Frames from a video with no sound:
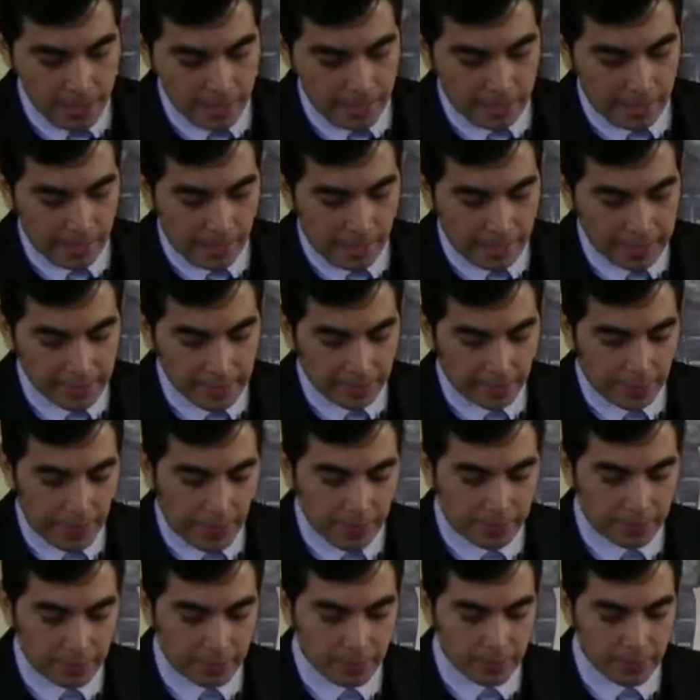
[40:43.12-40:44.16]
In like
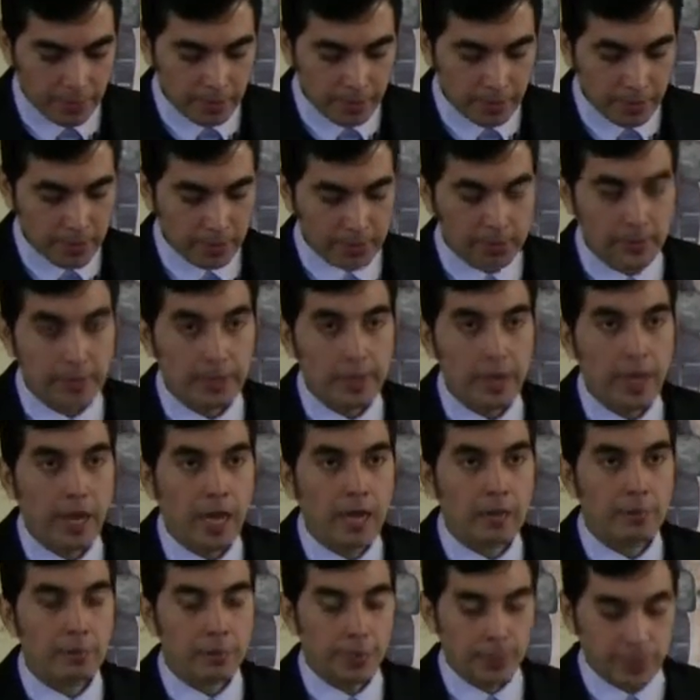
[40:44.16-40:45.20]
manner, the
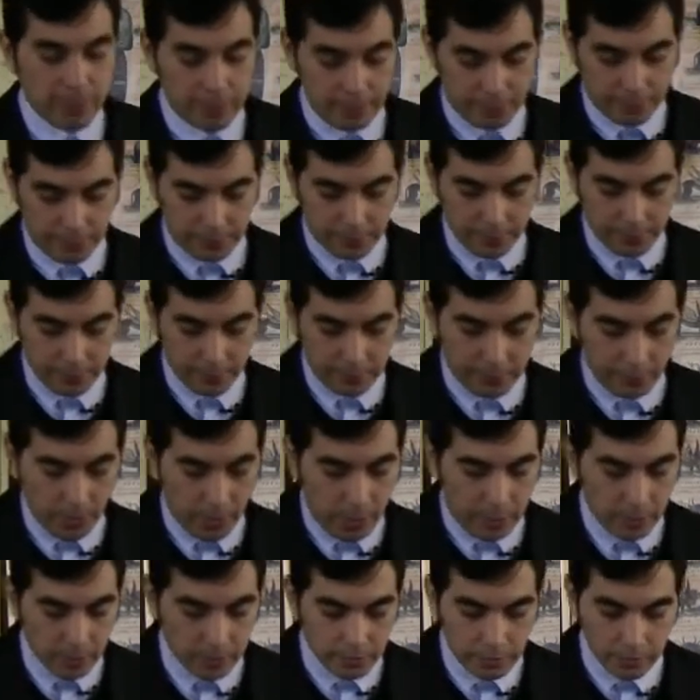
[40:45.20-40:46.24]
unbelievers
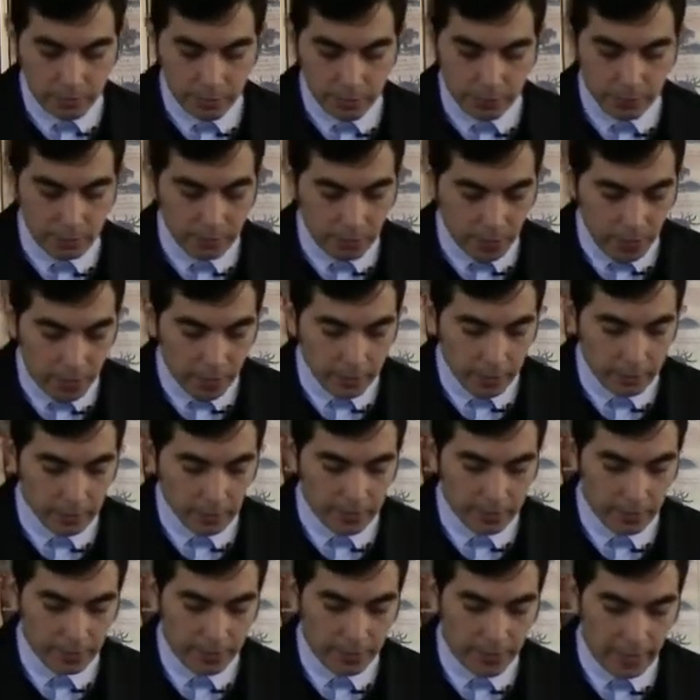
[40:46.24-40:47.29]
flock, who
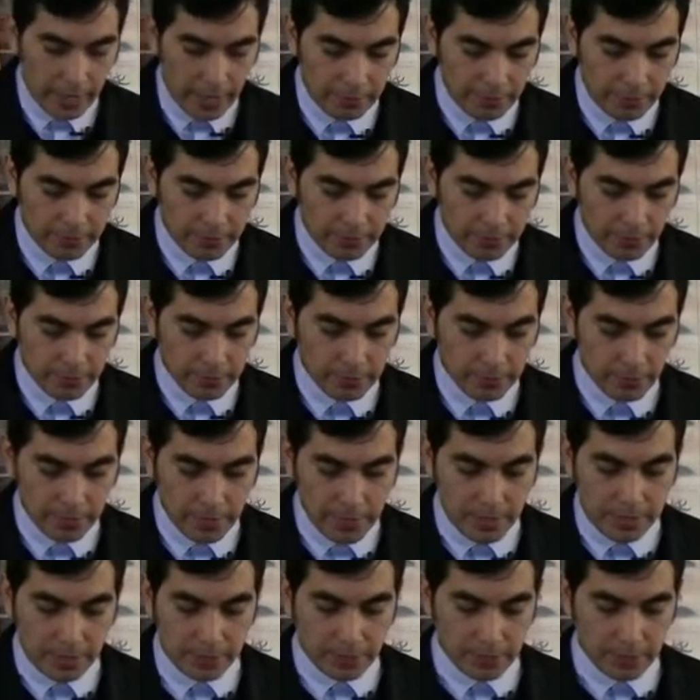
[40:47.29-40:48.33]
flocked to the Adventist
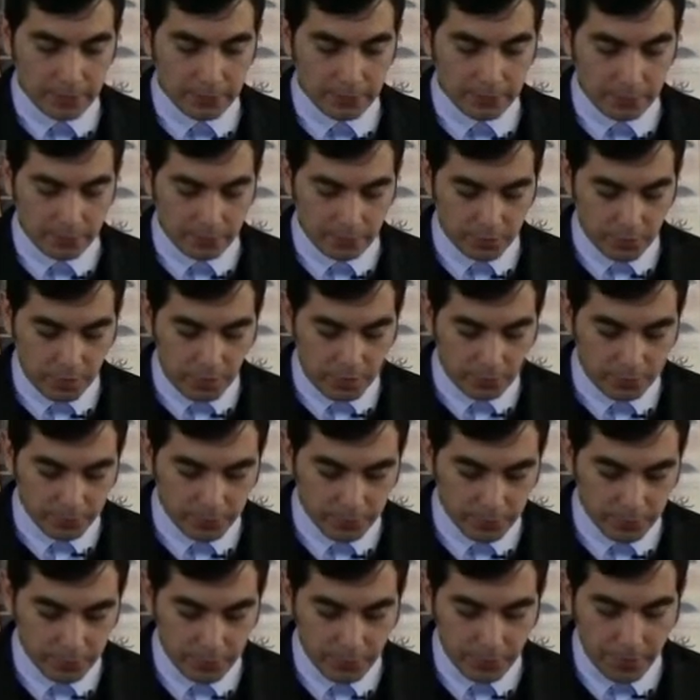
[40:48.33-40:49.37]
meetings, some
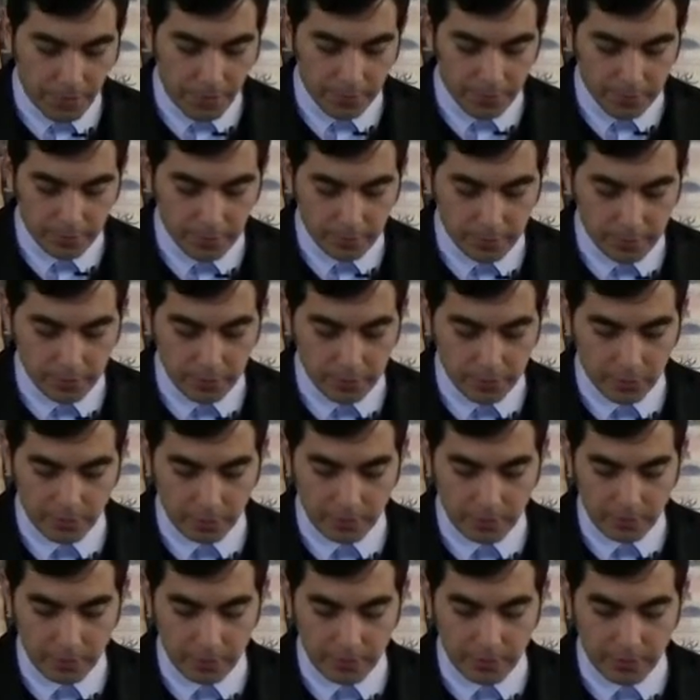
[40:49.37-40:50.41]
from curiosity,
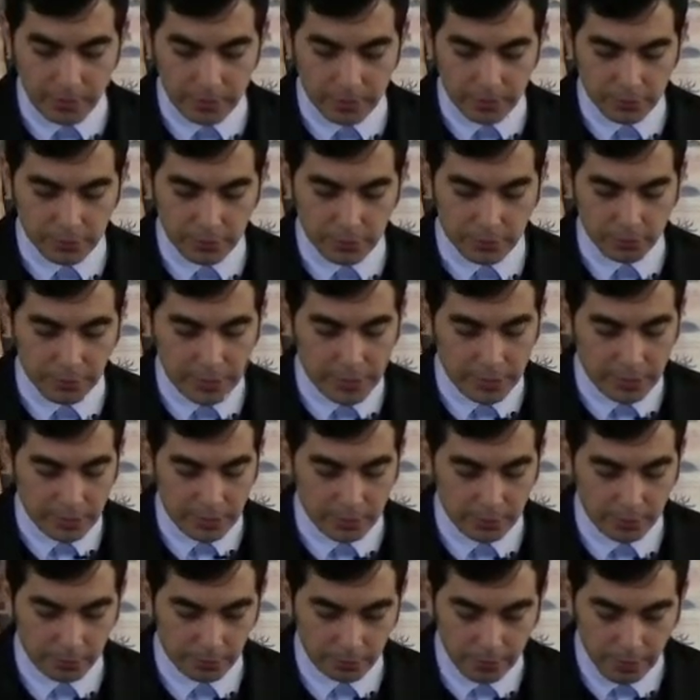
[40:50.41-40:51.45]
some merely to
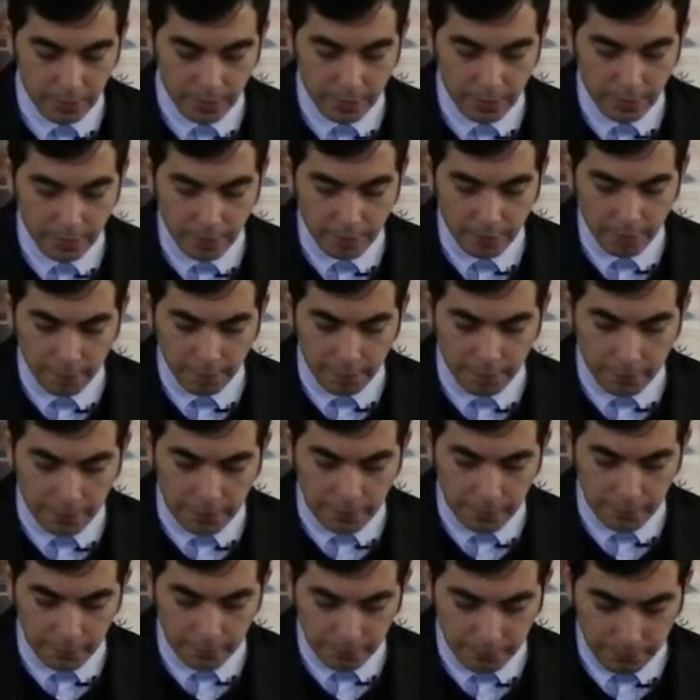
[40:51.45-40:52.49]
ridicule,
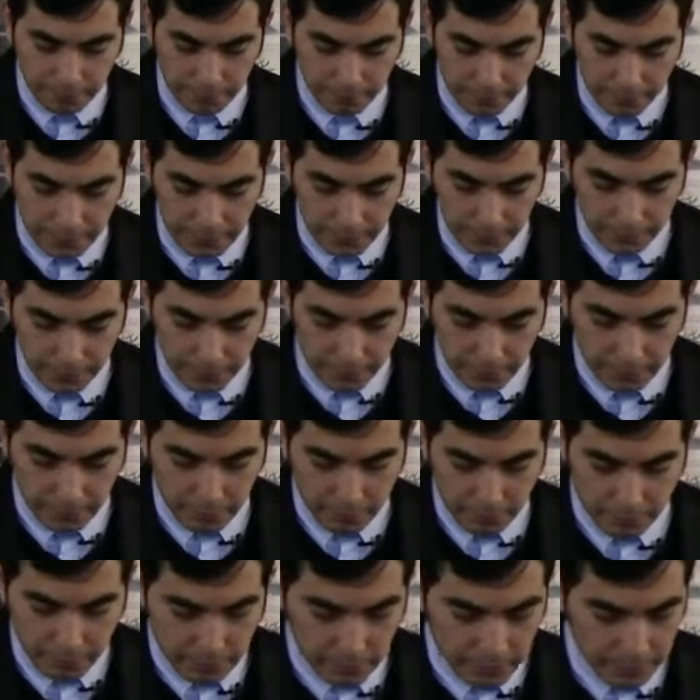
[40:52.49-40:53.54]
feel the
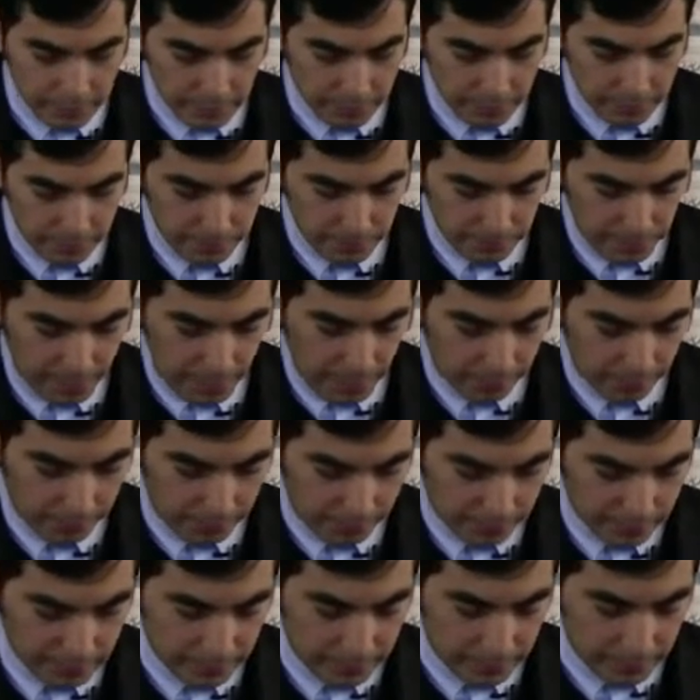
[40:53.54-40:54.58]
convincing
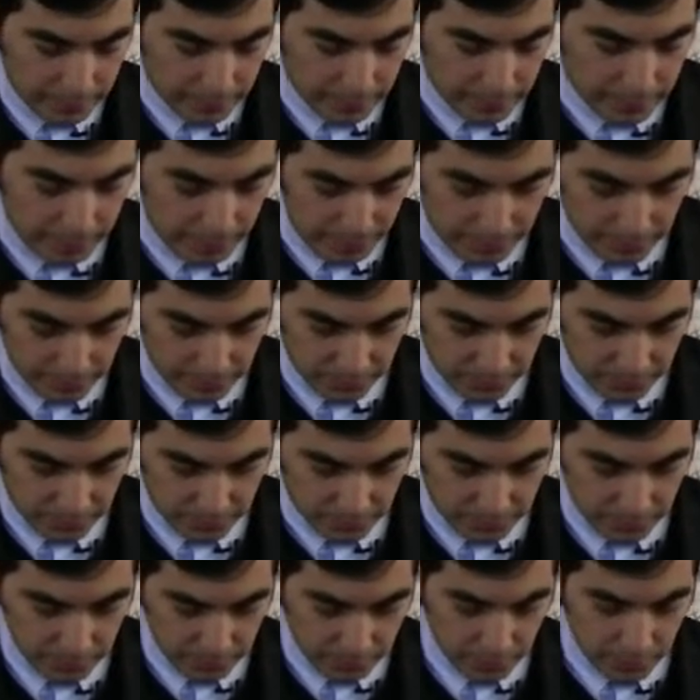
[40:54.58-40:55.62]
power of the
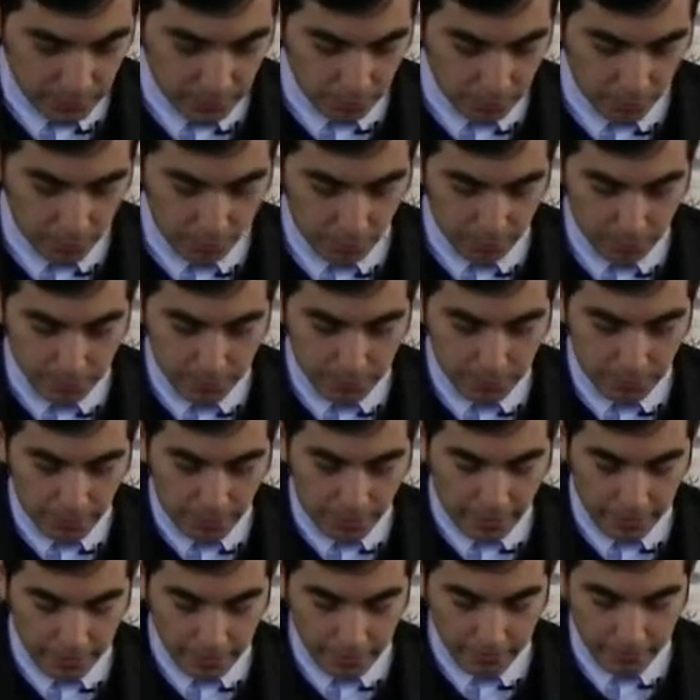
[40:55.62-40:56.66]
message, Behold the
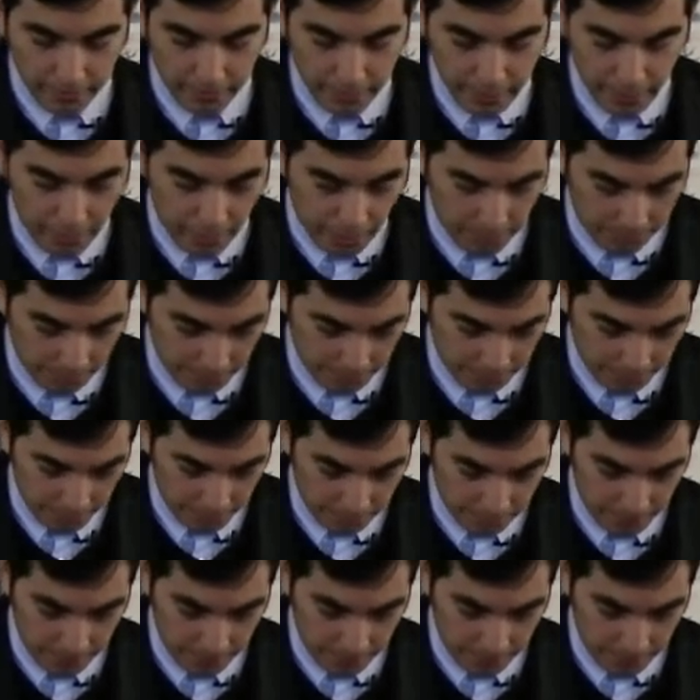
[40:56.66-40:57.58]
bridegroom cometh.